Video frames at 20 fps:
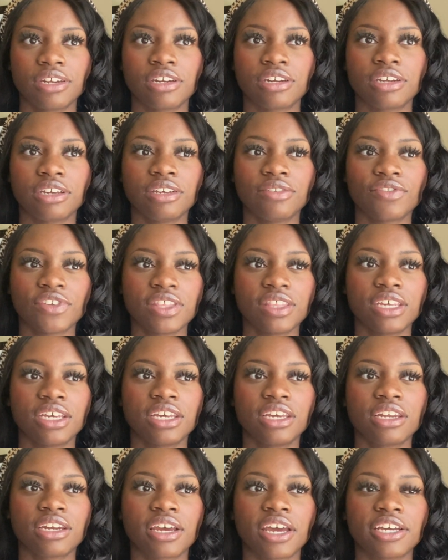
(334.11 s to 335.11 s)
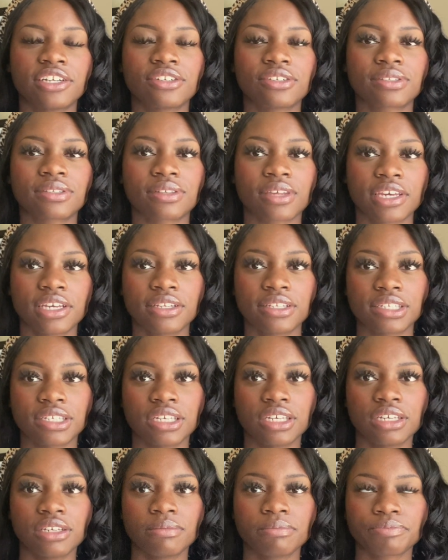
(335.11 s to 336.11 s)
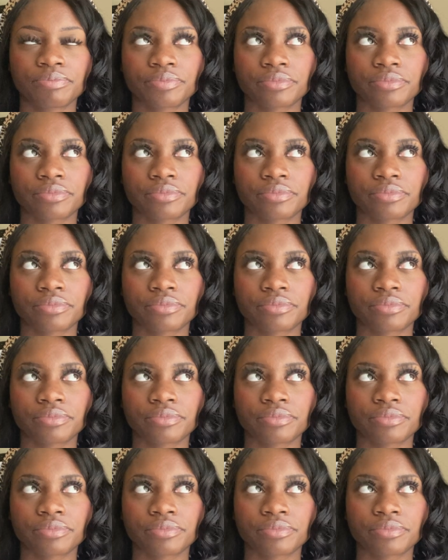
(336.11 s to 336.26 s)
and even then I just liked it